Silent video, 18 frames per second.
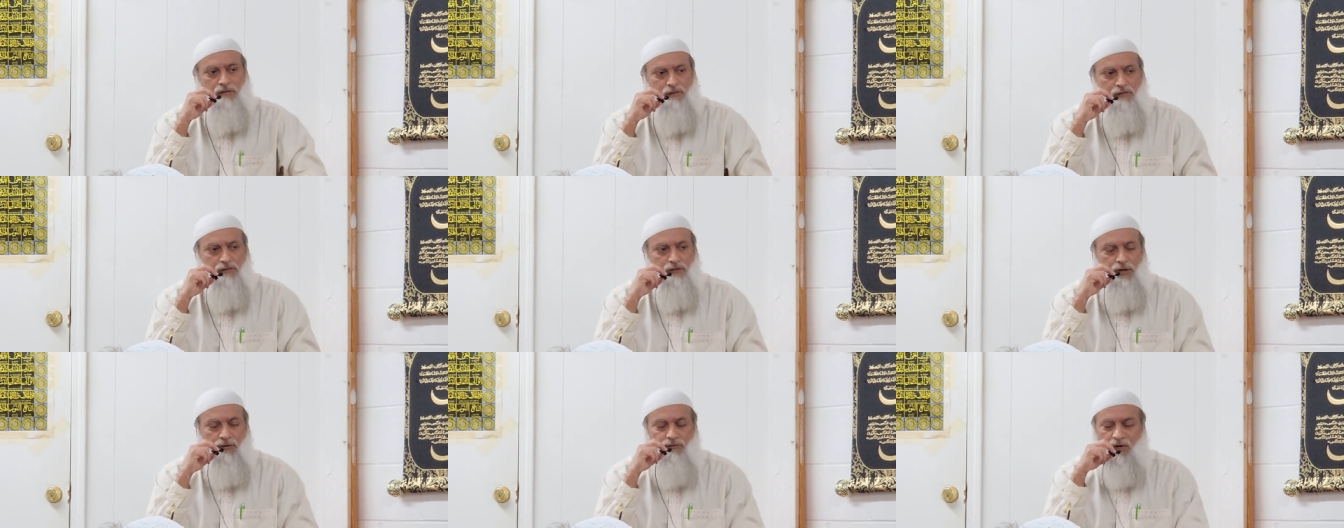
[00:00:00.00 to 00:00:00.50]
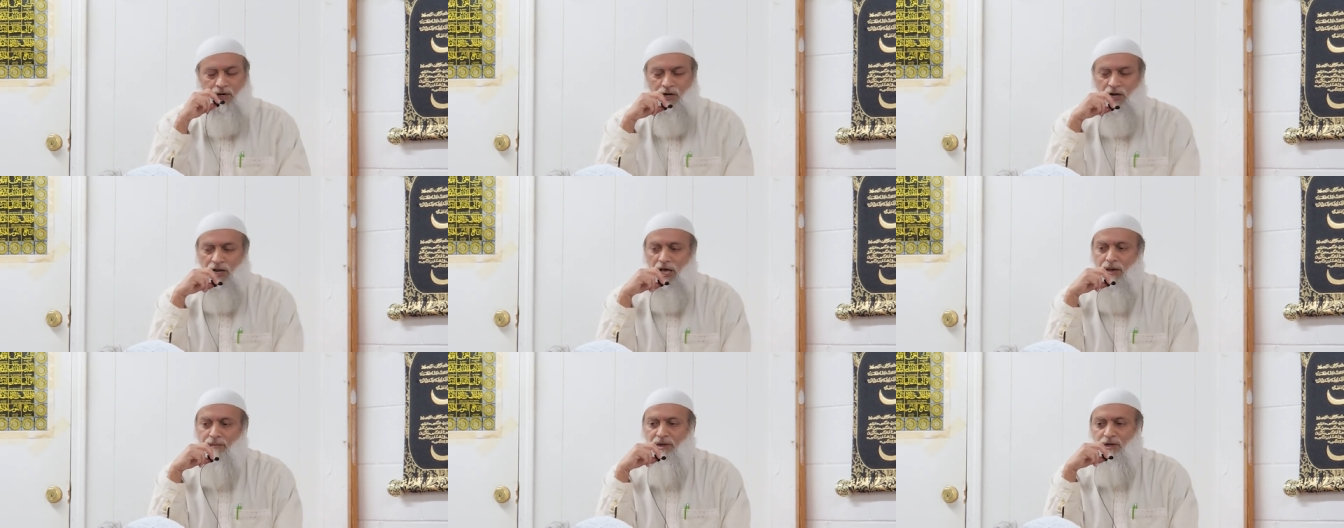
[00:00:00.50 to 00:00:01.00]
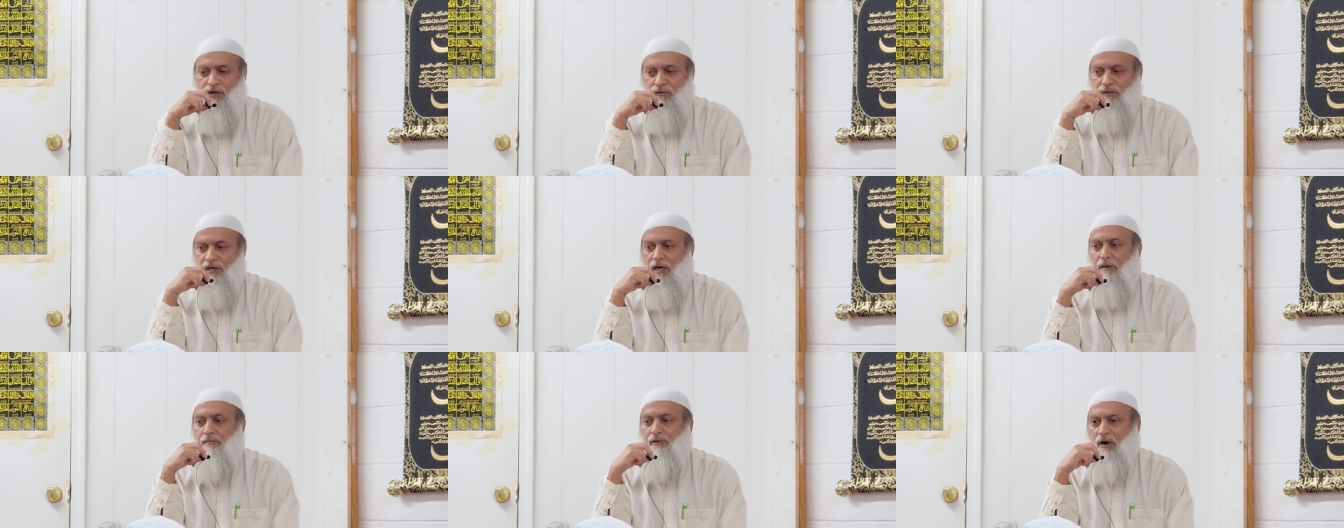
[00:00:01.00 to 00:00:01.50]
someone claiming to
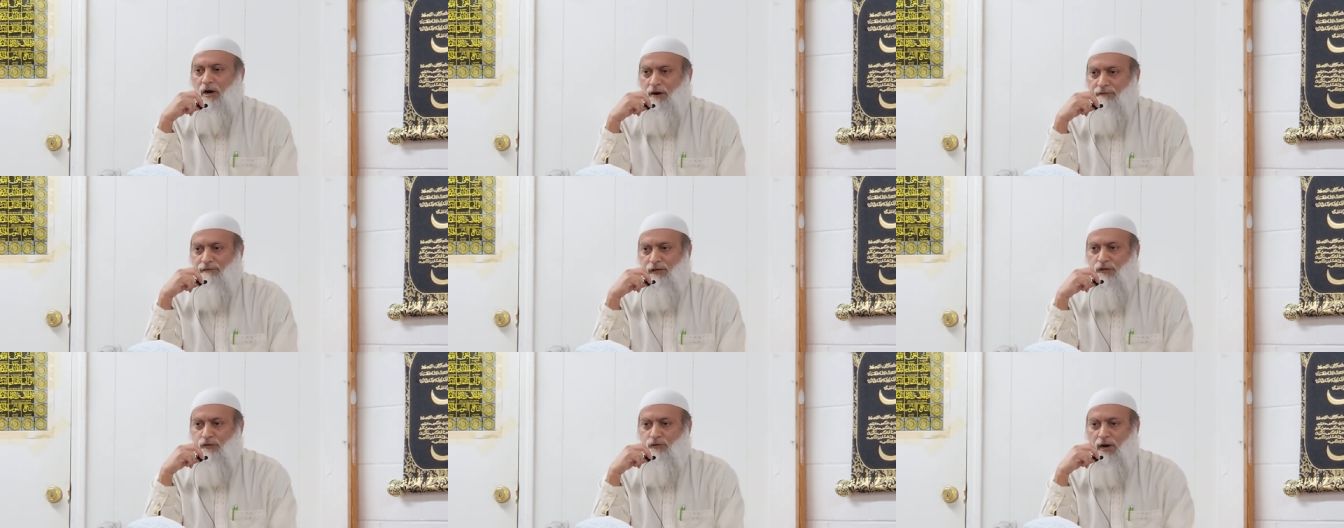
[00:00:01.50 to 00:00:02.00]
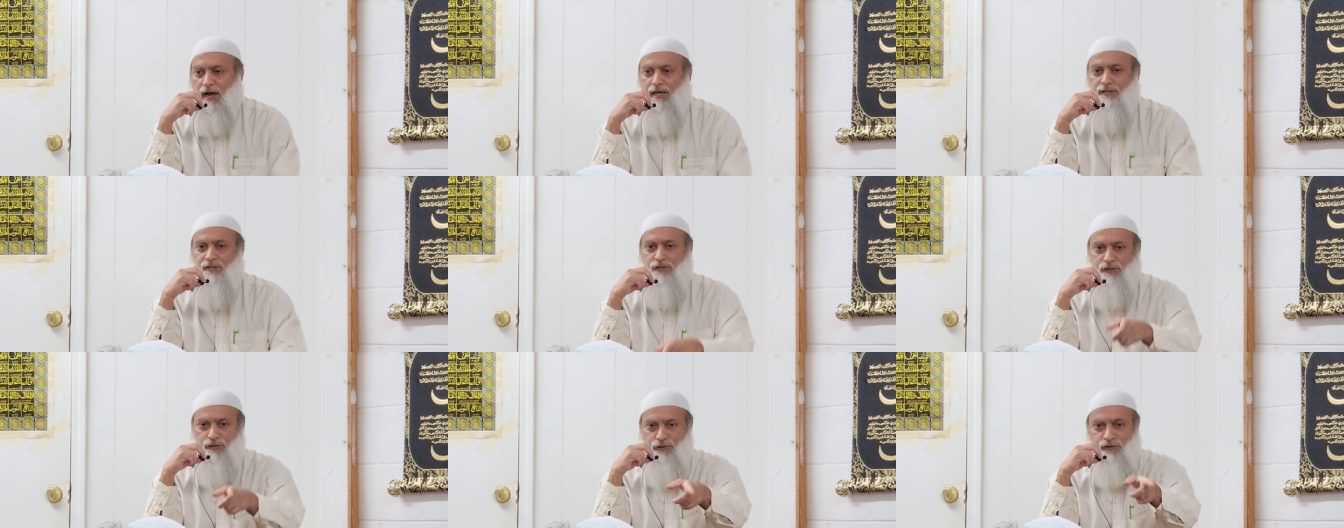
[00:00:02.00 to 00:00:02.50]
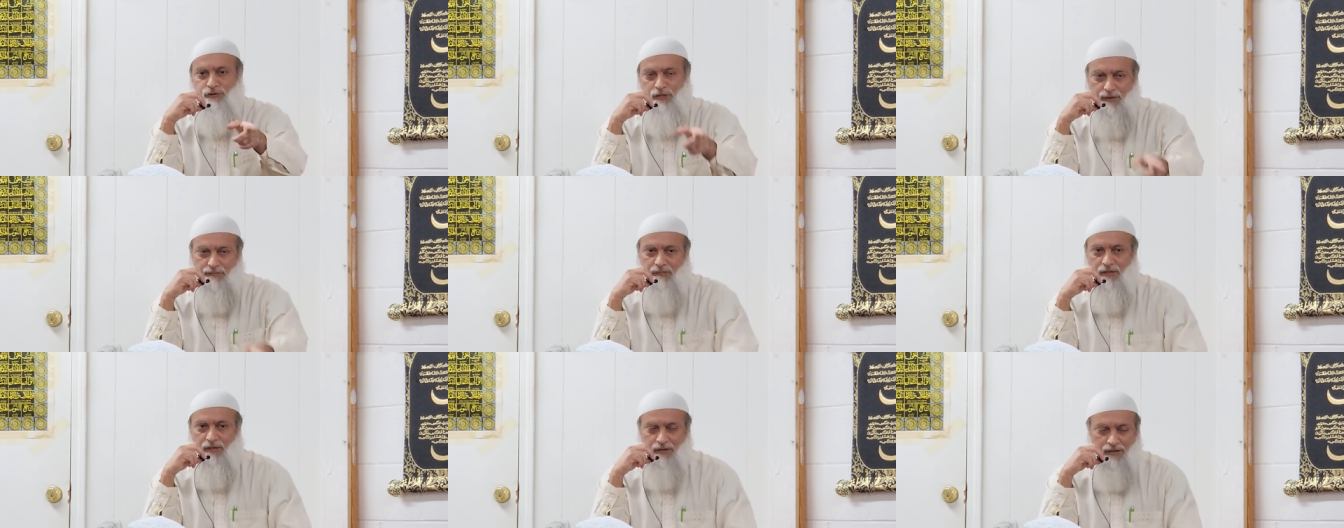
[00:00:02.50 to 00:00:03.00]
be a prophet tries to do
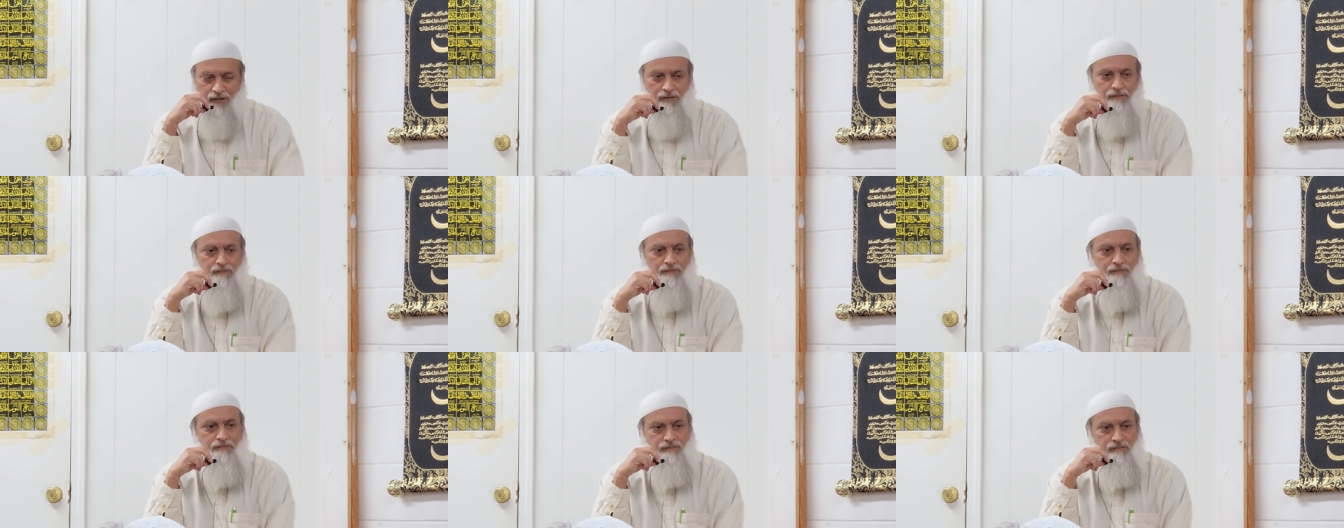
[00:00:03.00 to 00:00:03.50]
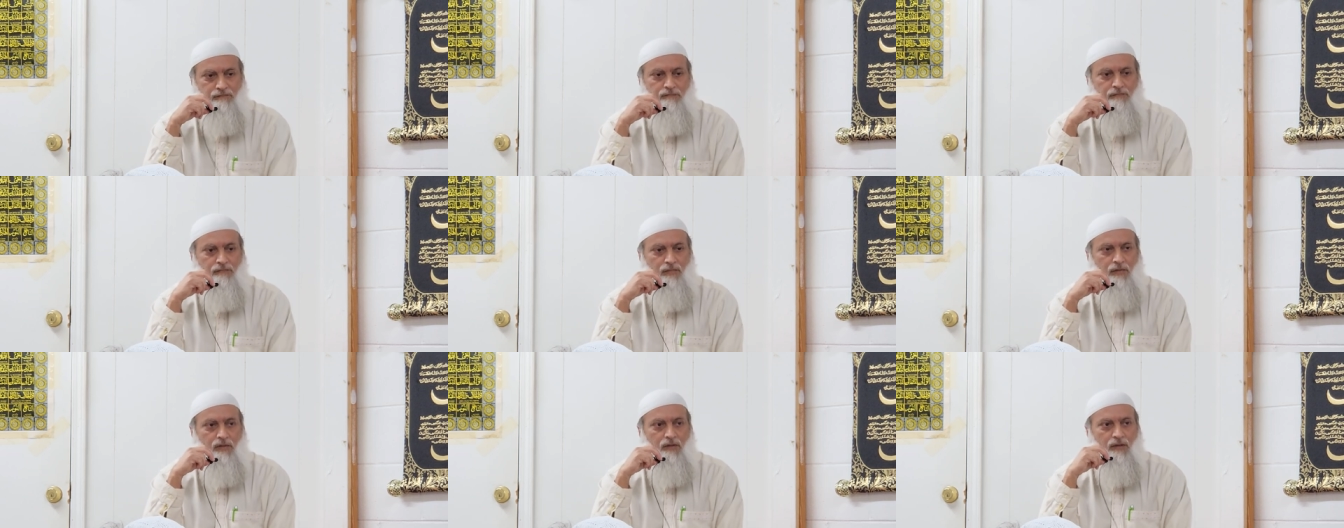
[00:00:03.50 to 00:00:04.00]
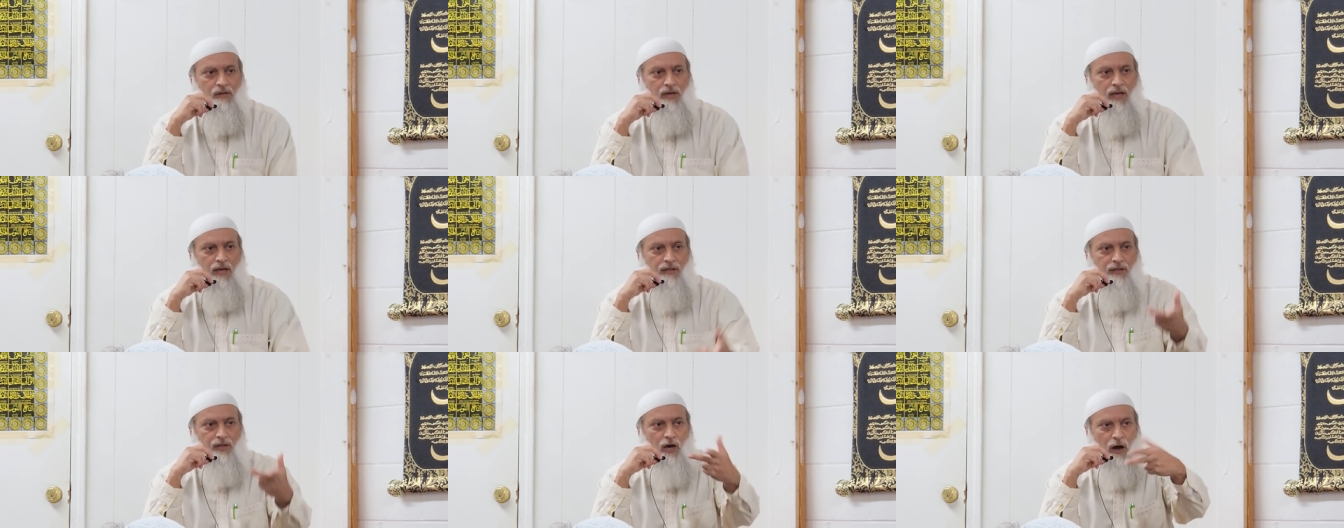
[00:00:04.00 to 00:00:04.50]
something,
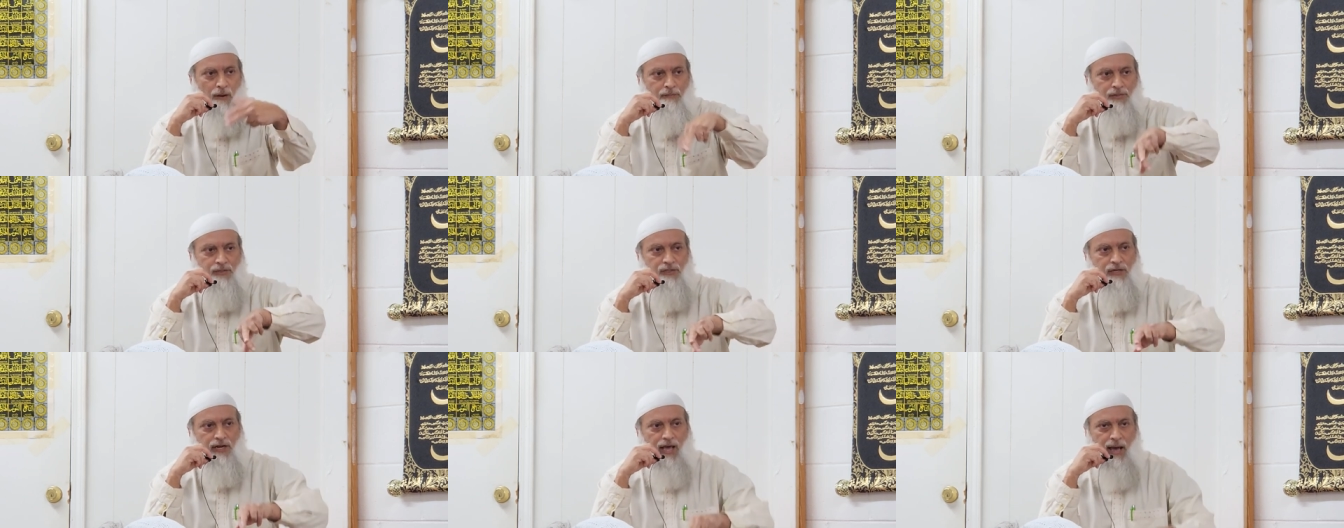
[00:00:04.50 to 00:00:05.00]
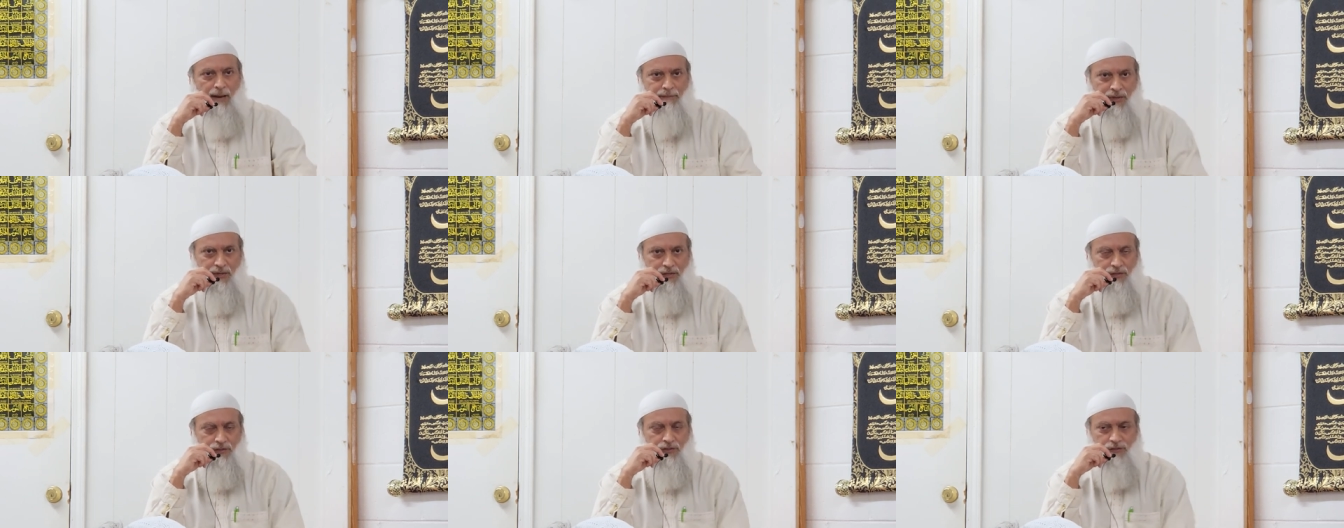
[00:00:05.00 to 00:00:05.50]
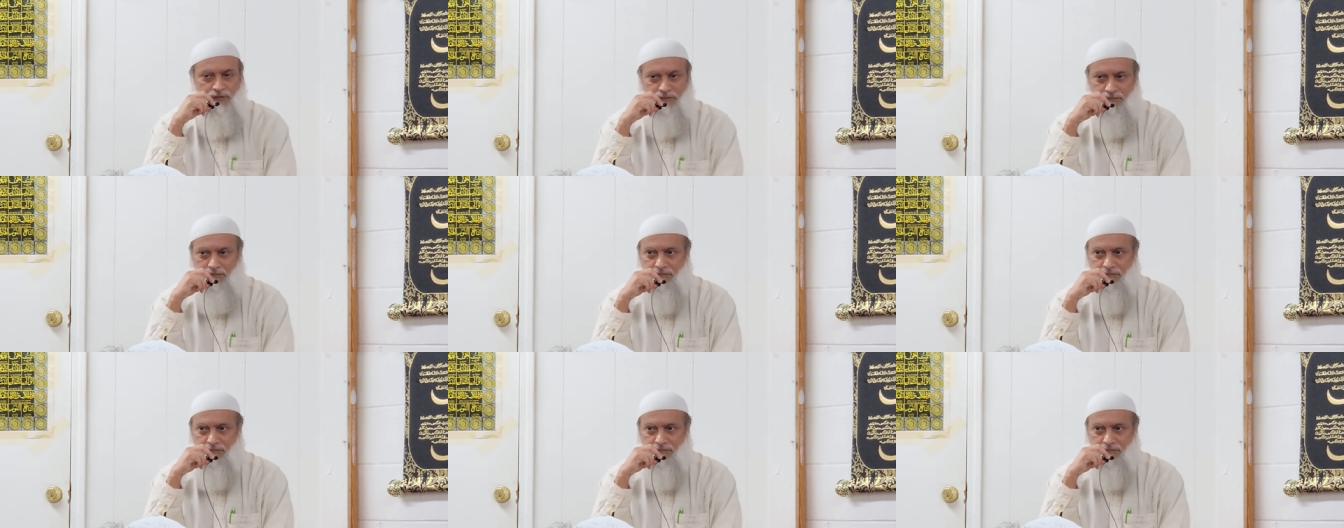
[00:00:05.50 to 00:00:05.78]
and the opposite happens.